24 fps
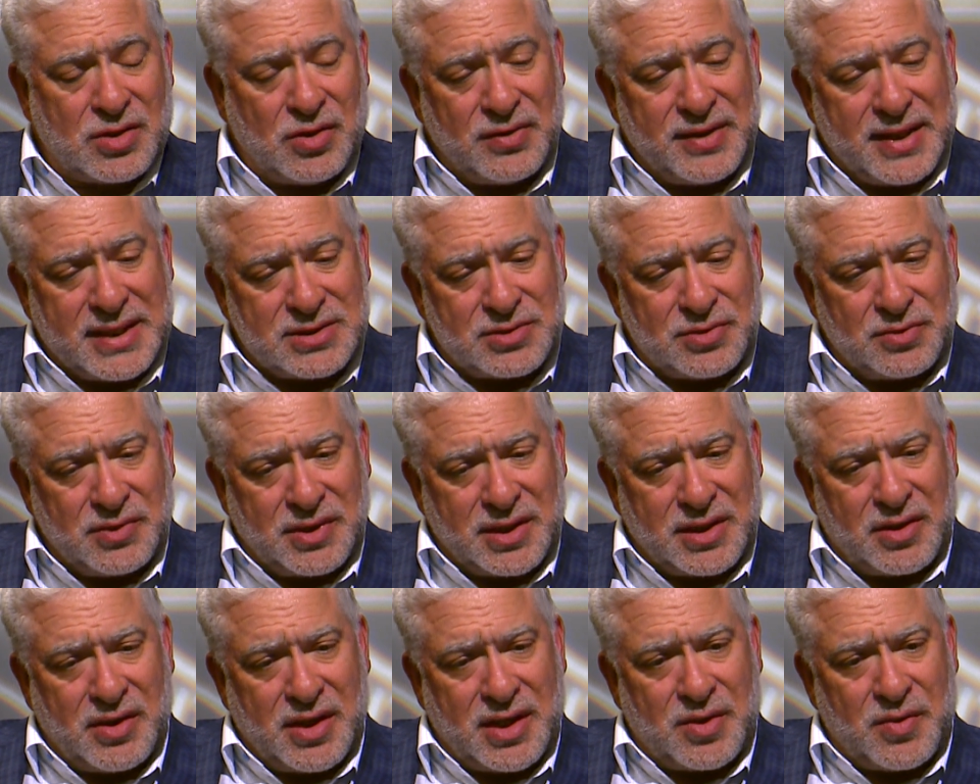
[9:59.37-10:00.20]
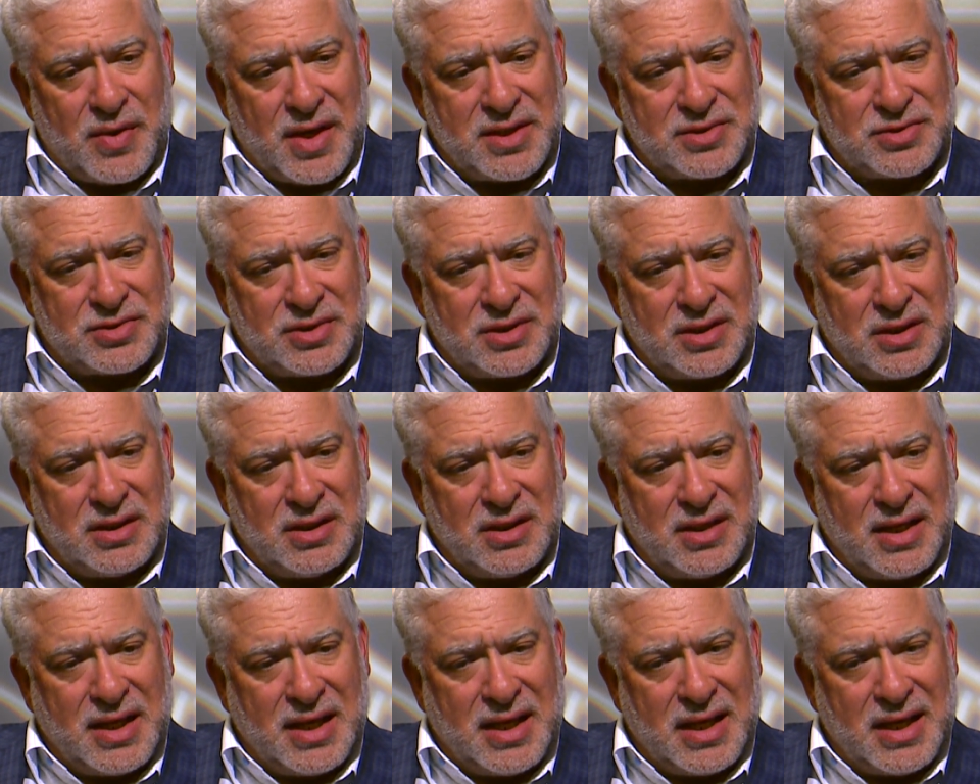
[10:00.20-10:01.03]
Gold, that's a really great
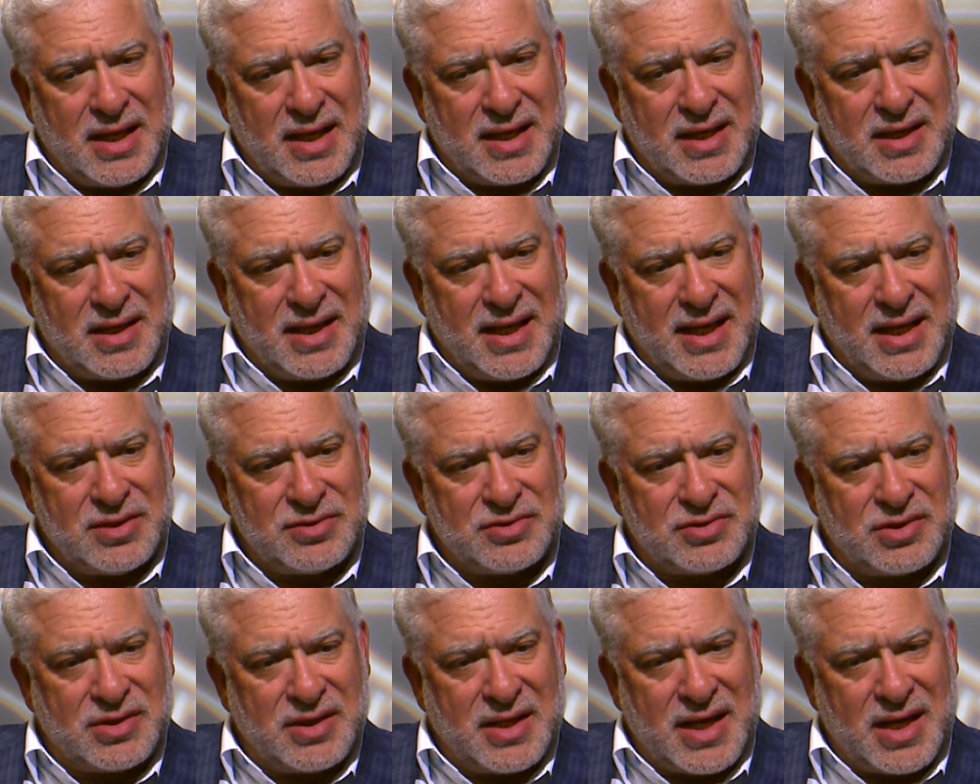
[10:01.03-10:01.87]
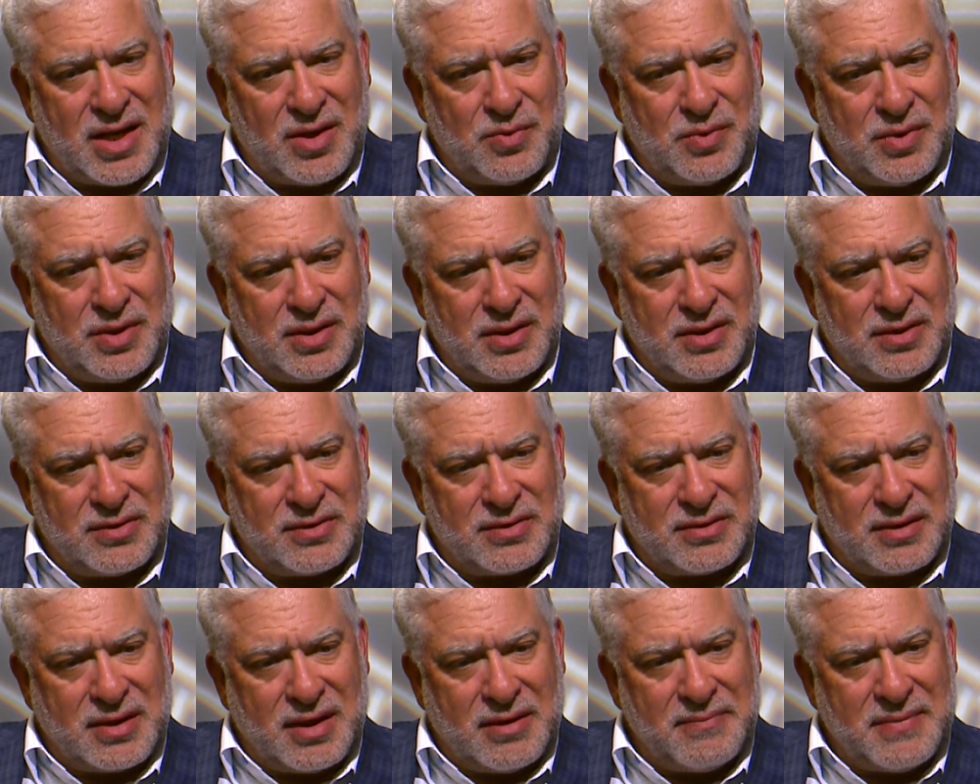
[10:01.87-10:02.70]
question, and I can answer that
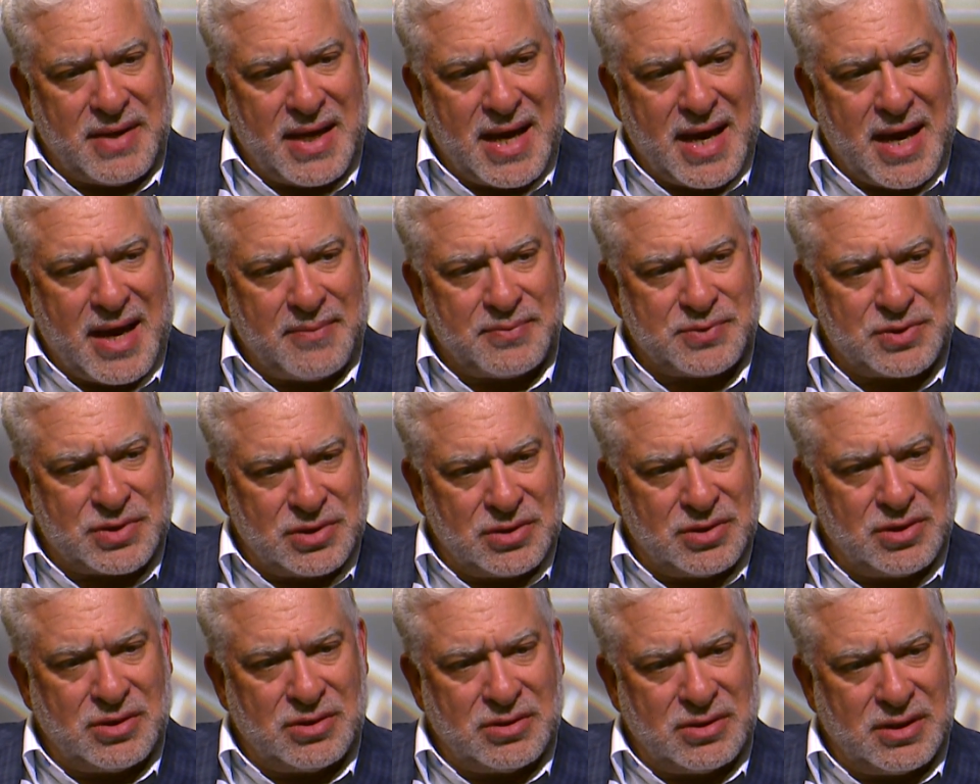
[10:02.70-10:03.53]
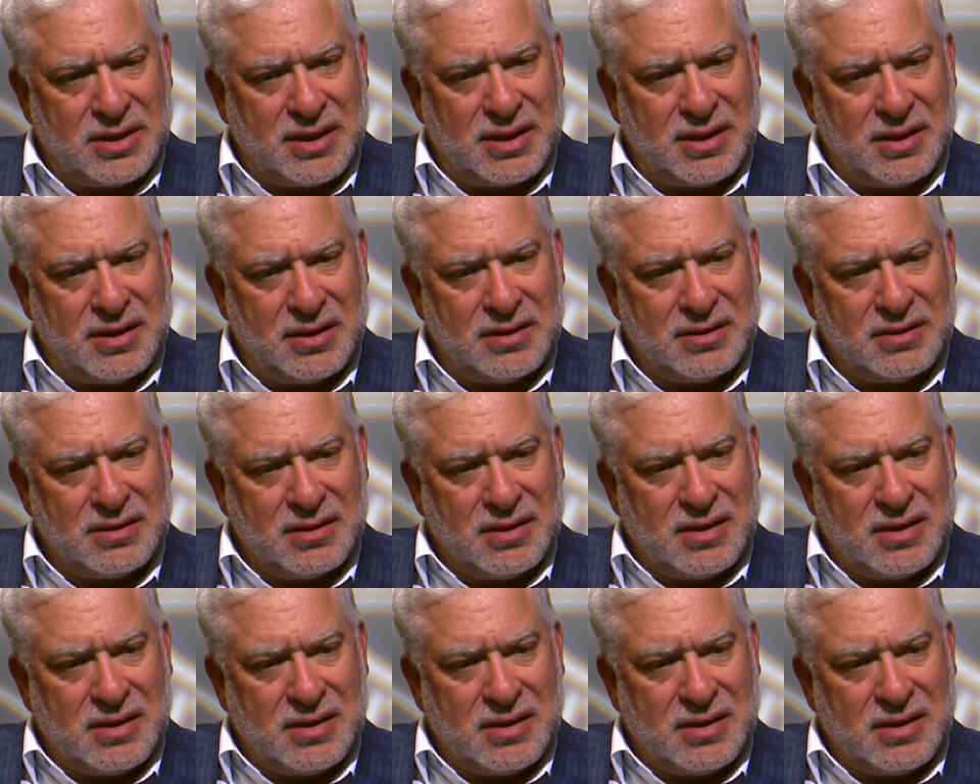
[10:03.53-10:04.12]
with I'm absolutely